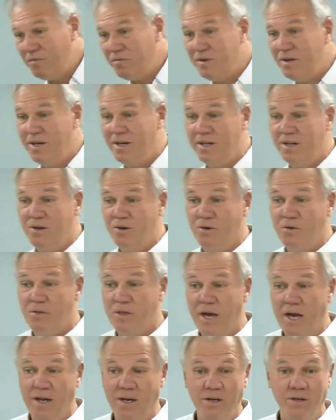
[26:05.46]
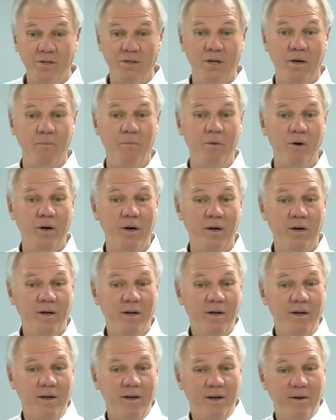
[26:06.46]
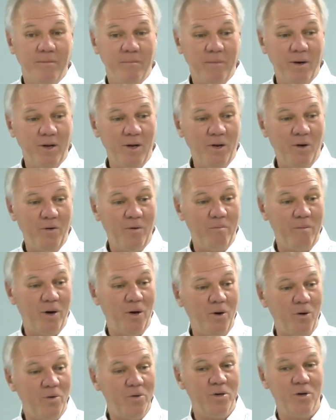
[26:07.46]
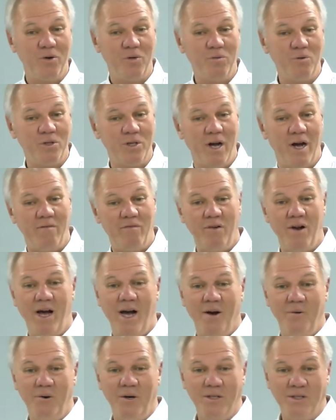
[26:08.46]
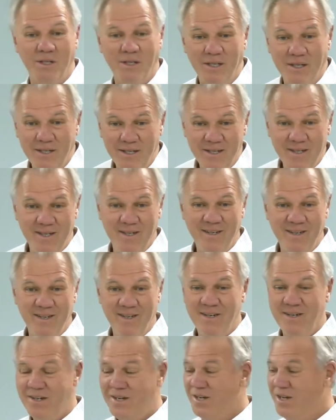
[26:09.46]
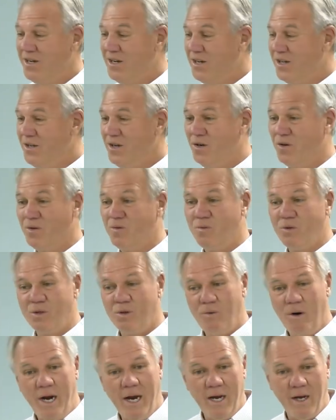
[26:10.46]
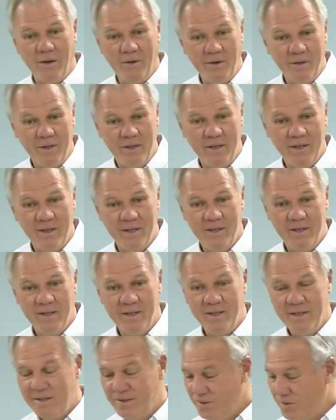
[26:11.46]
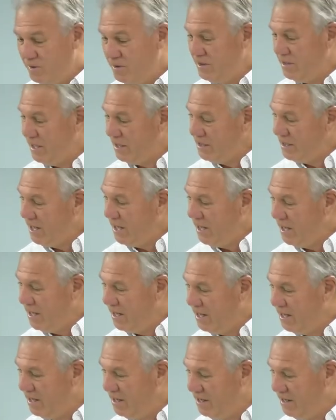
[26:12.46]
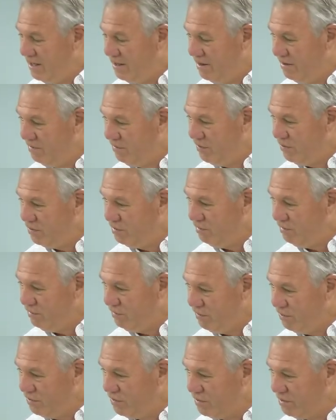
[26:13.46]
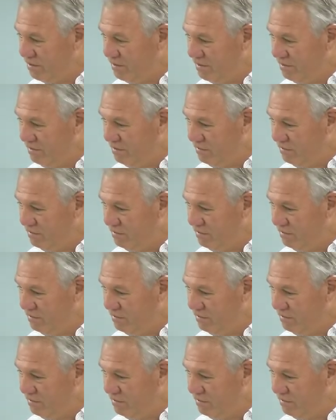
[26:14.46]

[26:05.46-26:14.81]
off the end of the earth out there somewhere. But lo and behold, the earth was not flat, was it? The earth was round. What does that say? First, first